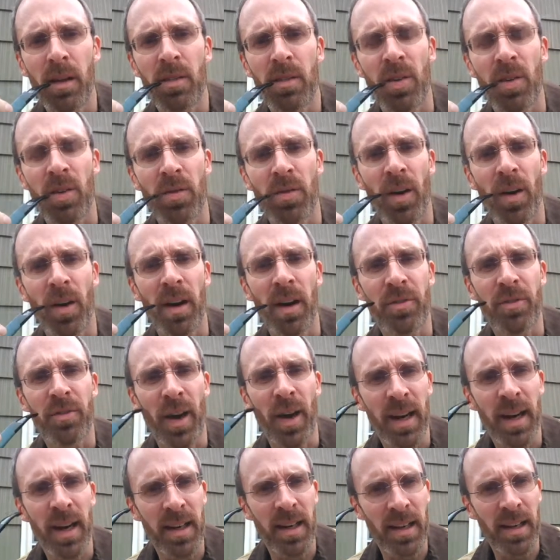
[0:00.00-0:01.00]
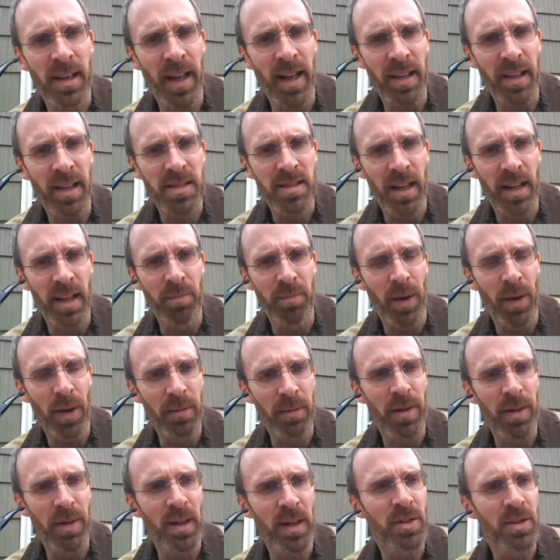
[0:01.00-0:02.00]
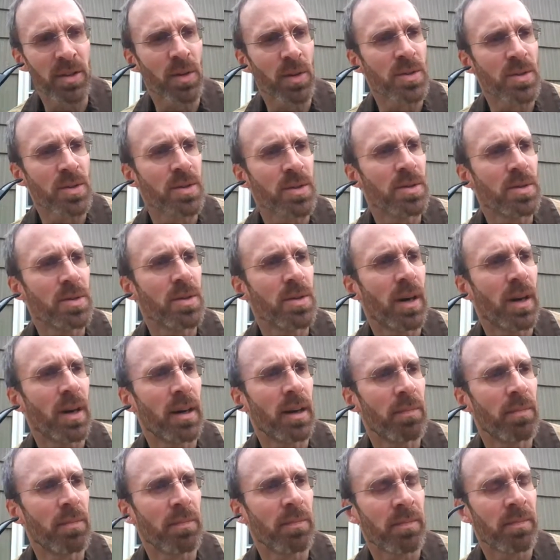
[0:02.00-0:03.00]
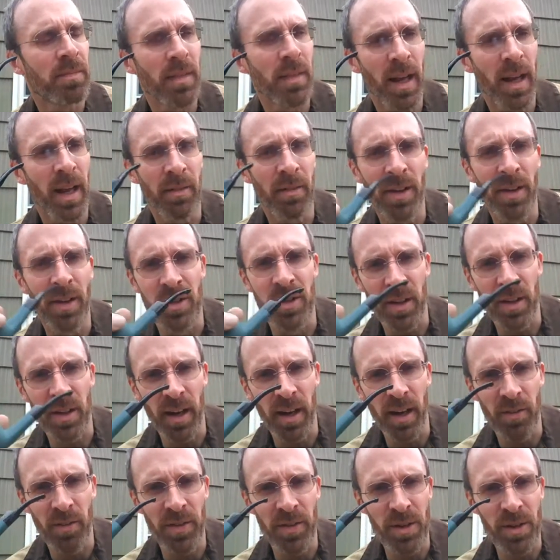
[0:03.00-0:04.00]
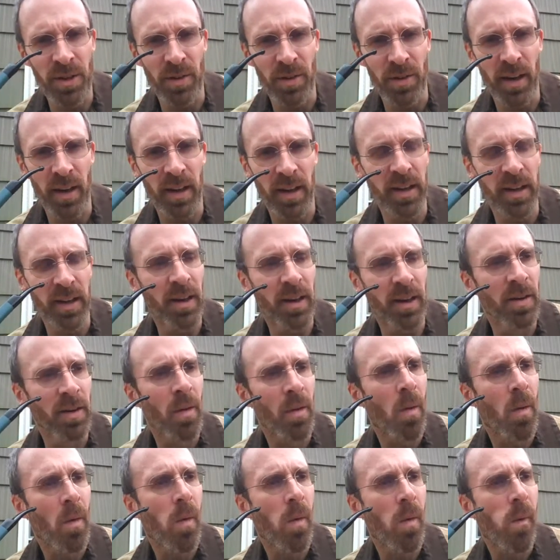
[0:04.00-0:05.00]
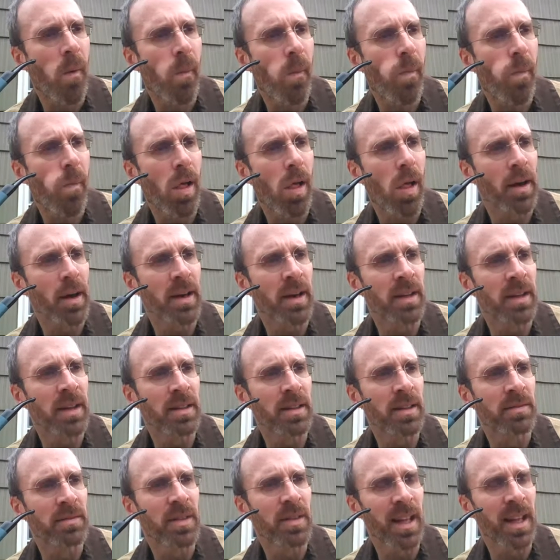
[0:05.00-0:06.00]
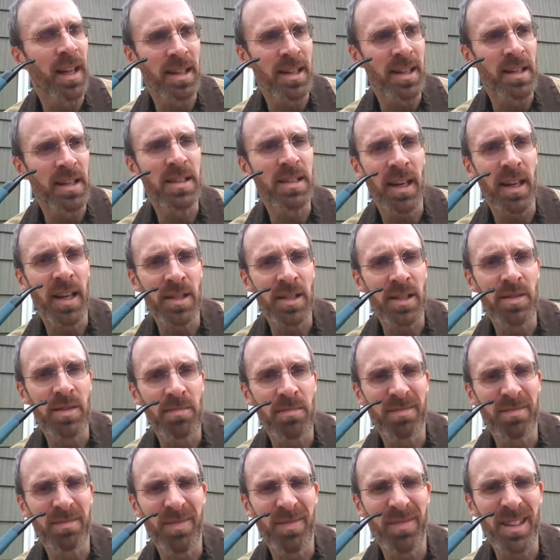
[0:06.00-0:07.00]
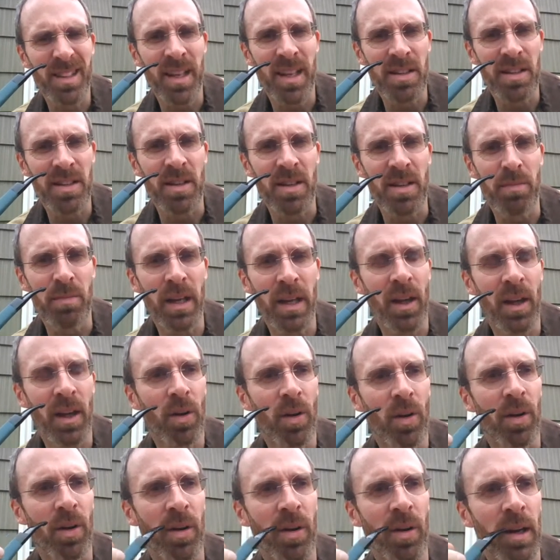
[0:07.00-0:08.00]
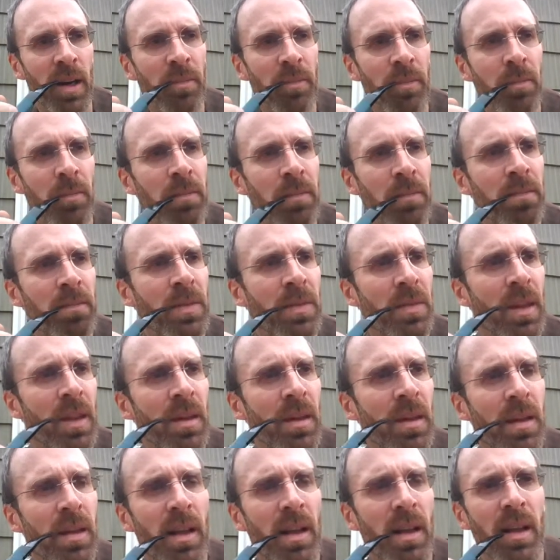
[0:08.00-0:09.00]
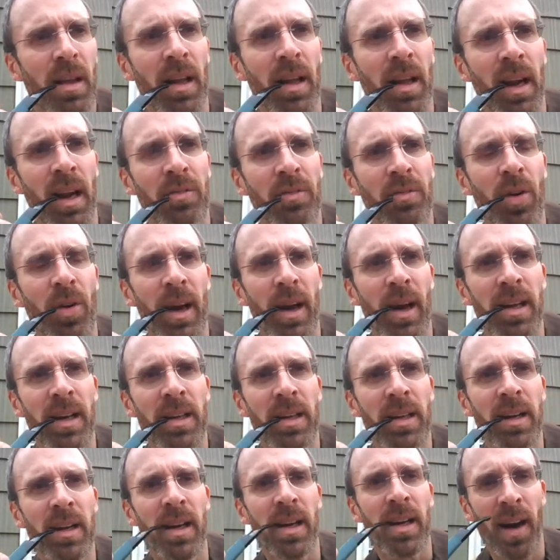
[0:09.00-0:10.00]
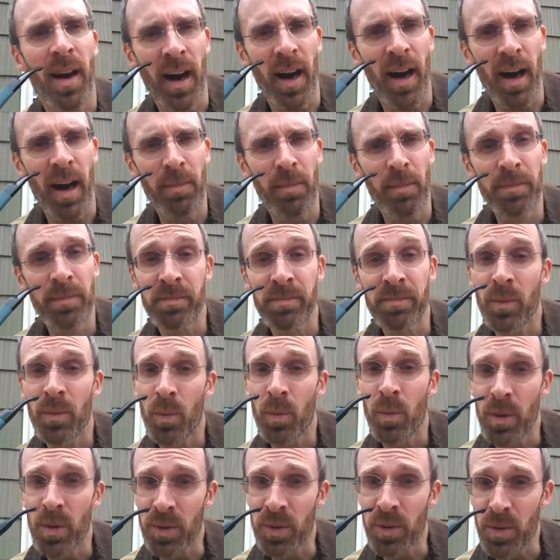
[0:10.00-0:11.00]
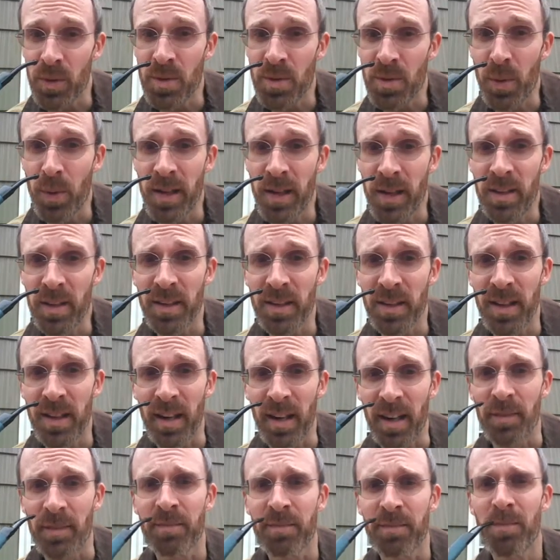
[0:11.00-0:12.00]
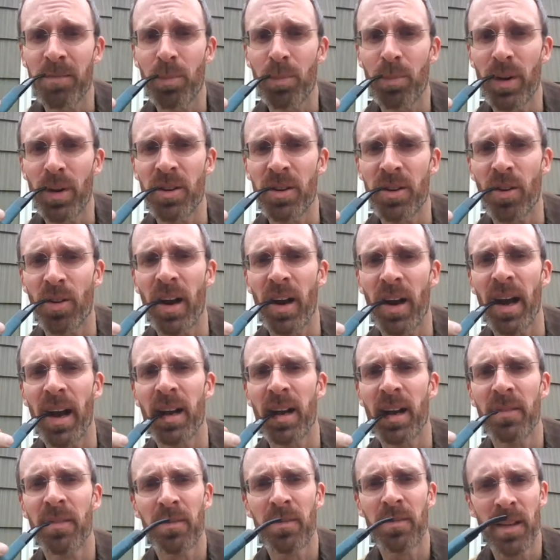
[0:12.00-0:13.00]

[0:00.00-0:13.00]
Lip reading: So far, I've tried it in that same pipe that I told you, and eventually I'll feature it on here. That it didn't taste. It tasted mediocre in, and I've tried it in a cob, which was pretty good there, pretty dry.